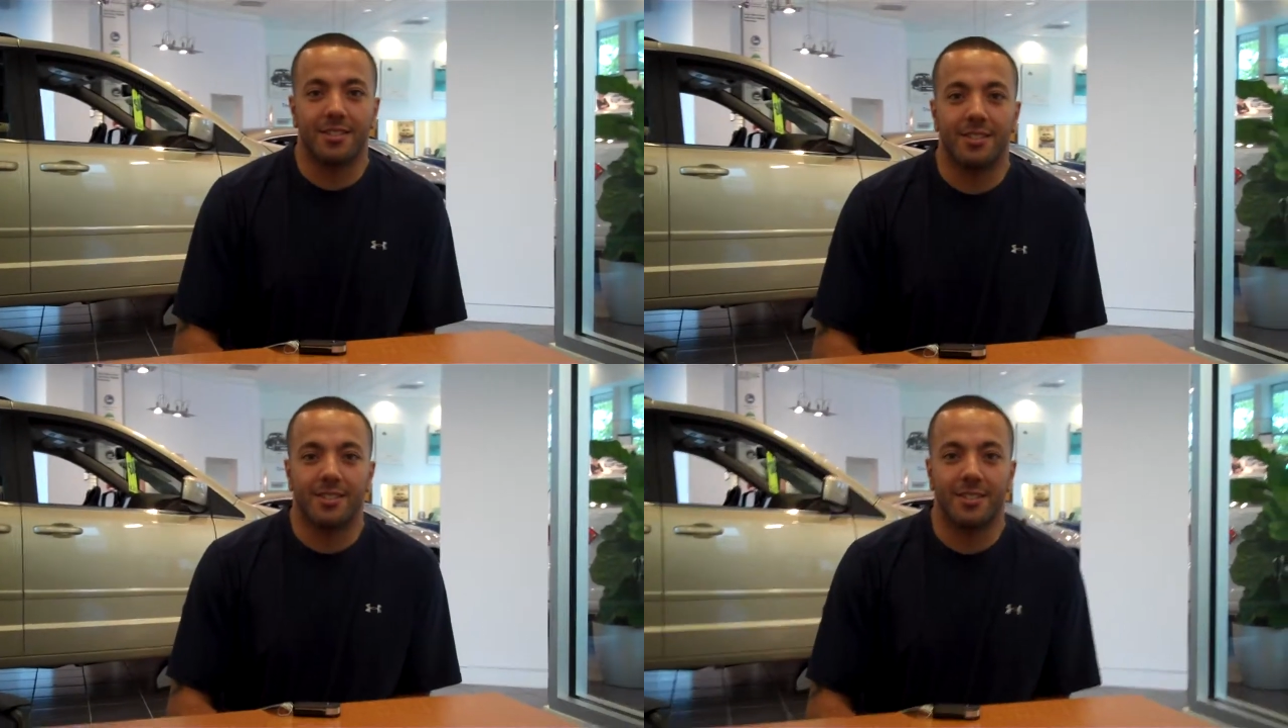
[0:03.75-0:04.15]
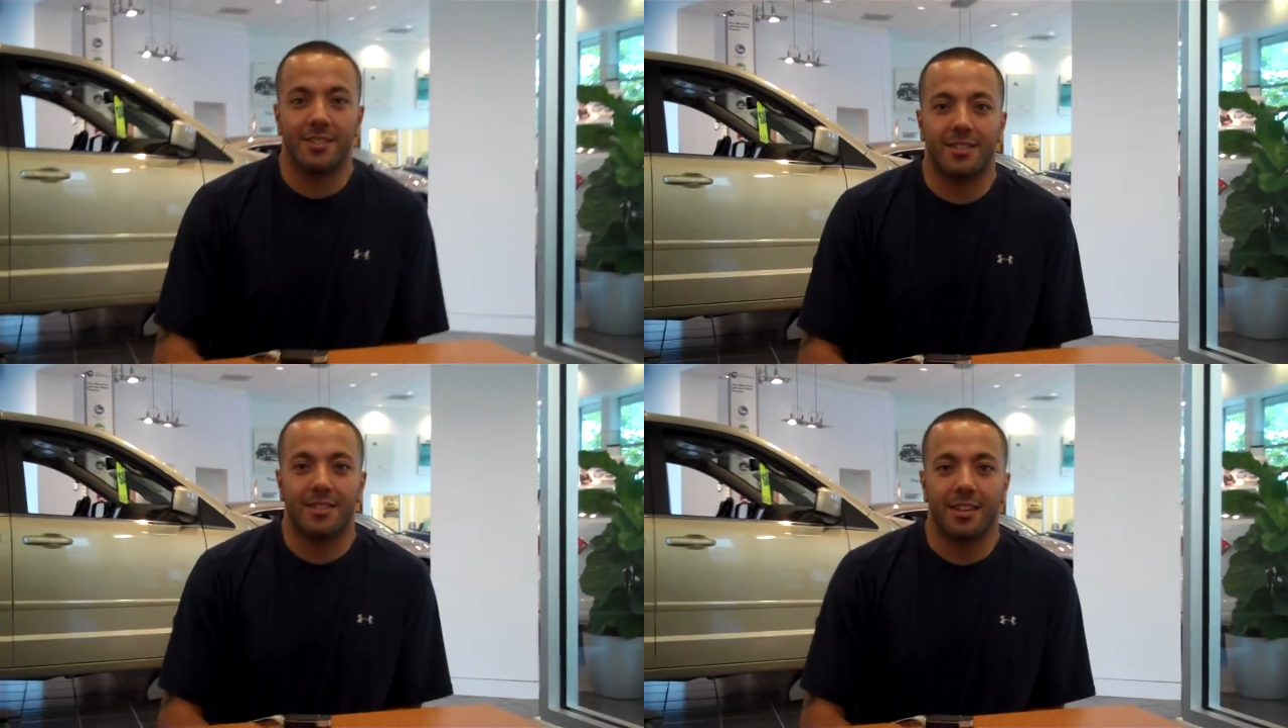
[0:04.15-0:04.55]

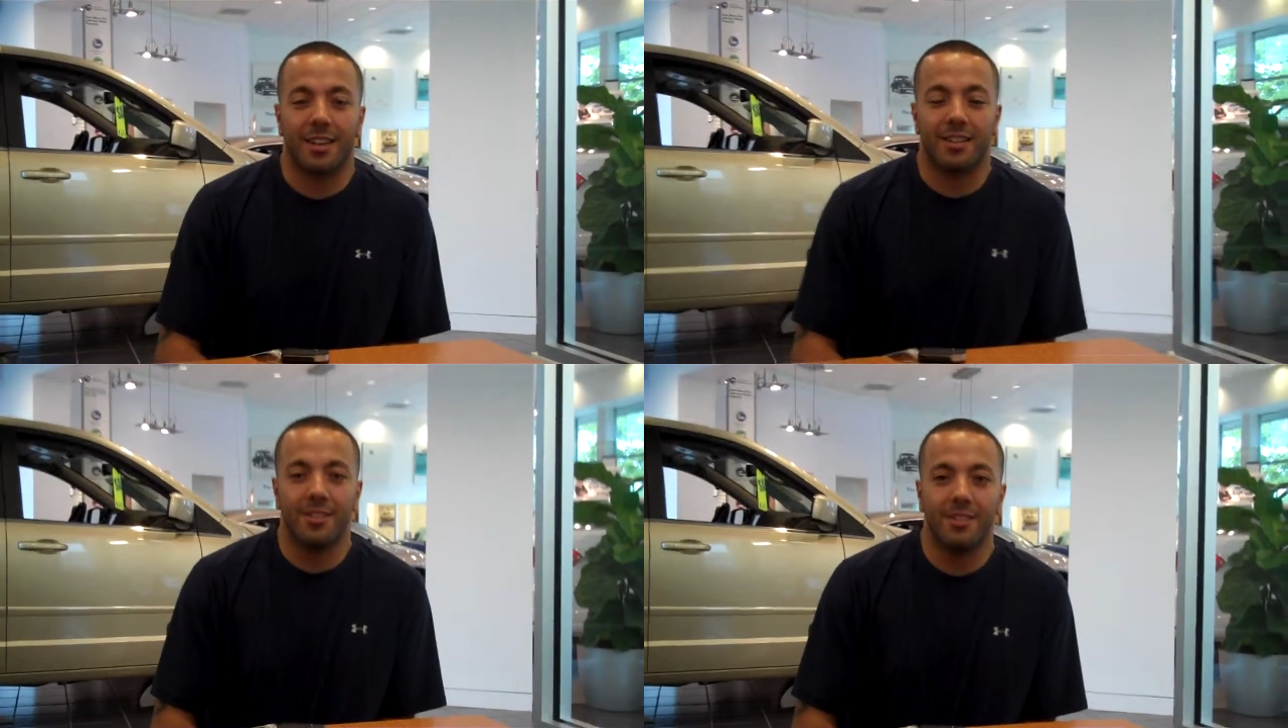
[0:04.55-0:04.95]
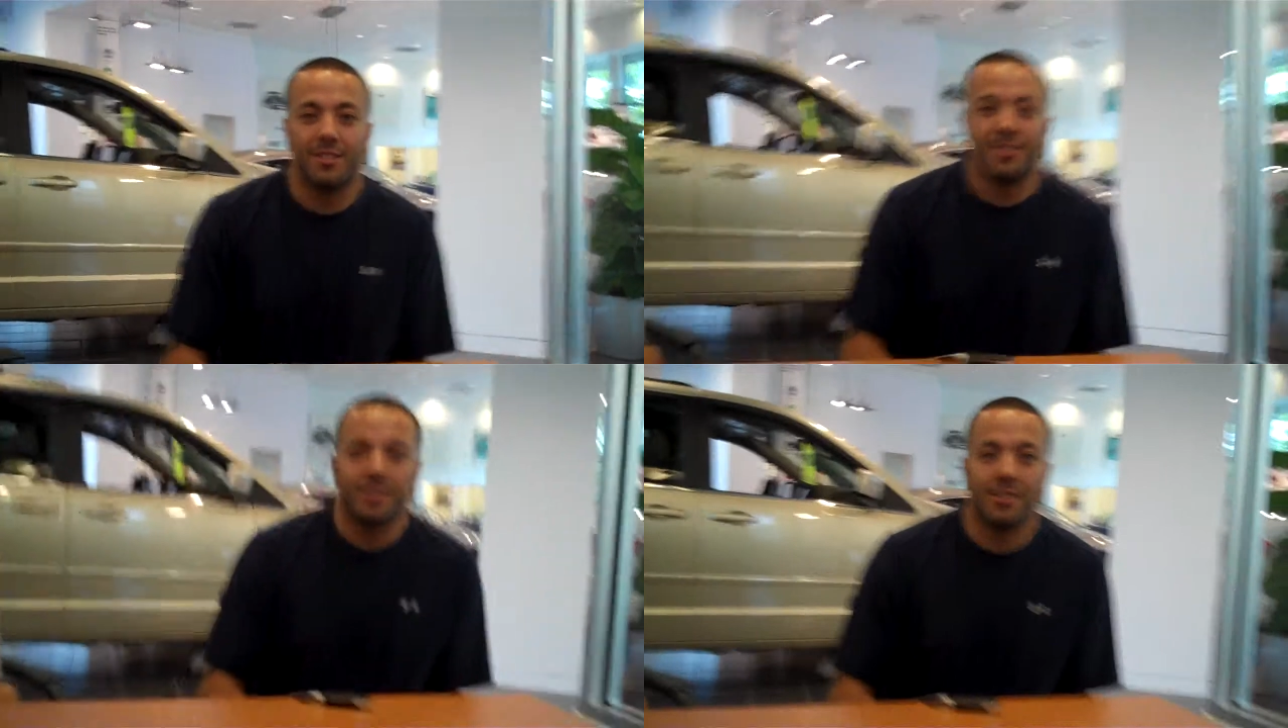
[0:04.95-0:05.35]
Where'd you
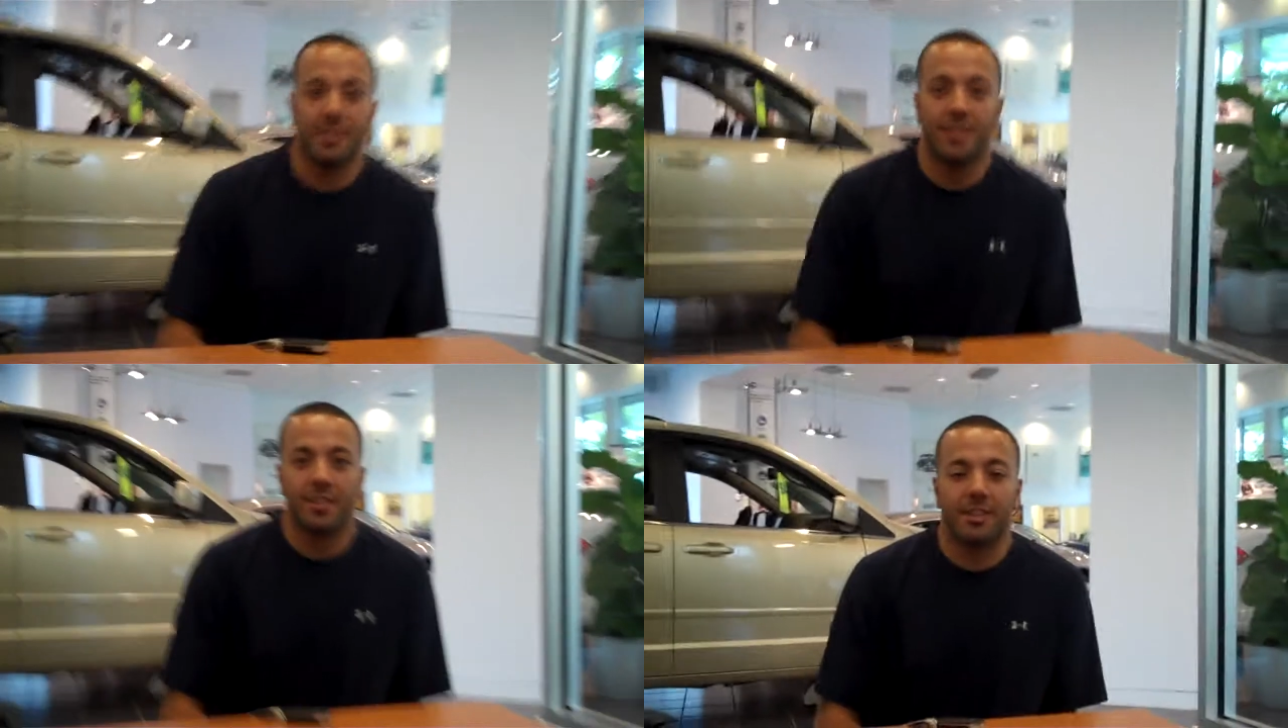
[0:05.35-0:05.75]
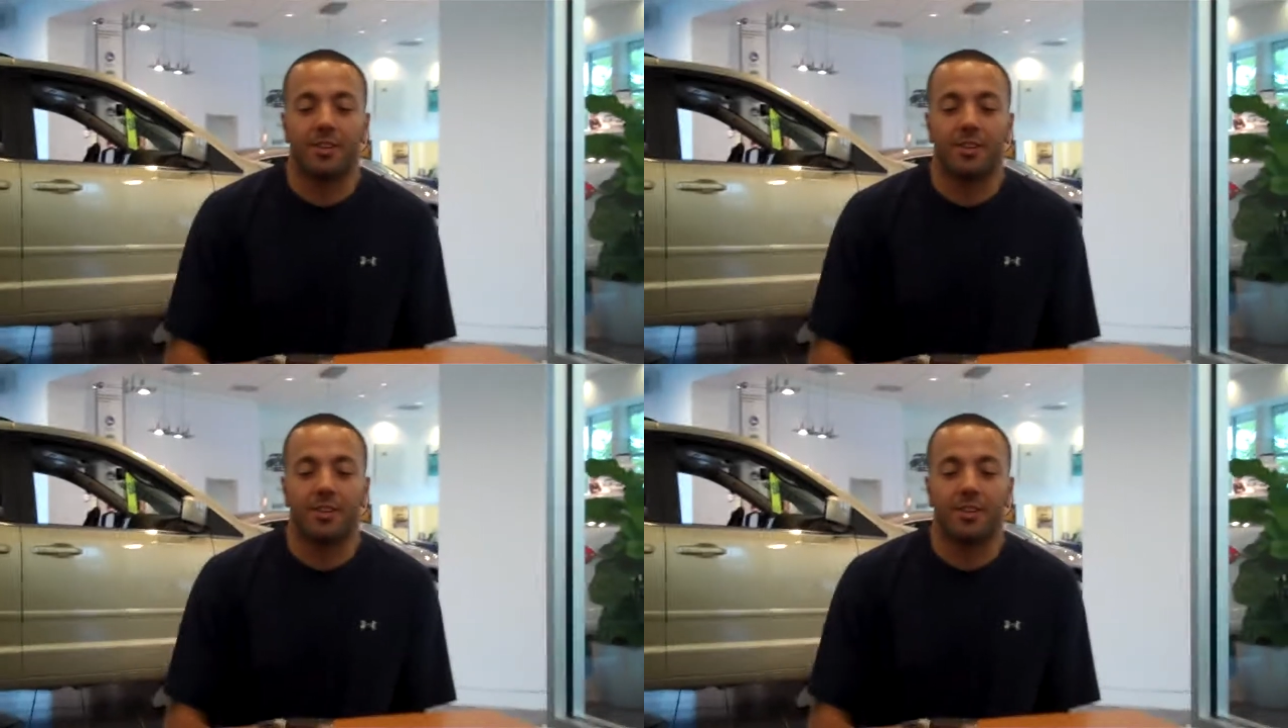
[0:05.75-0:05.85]
purchase your vehicle?